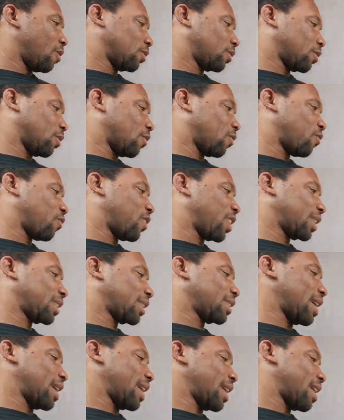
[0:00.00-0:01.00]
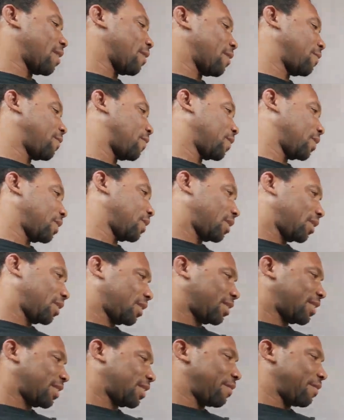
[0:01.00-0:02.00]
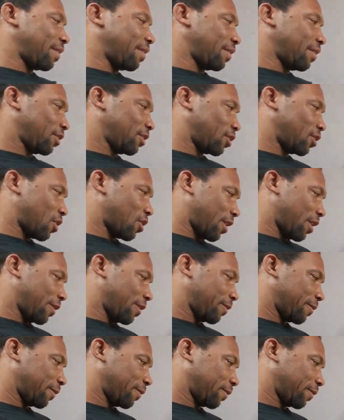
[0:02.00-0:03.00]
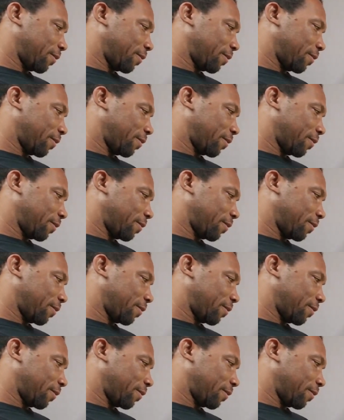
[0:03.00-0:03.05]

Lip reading: Oh, so fixed I have 7. Sorry.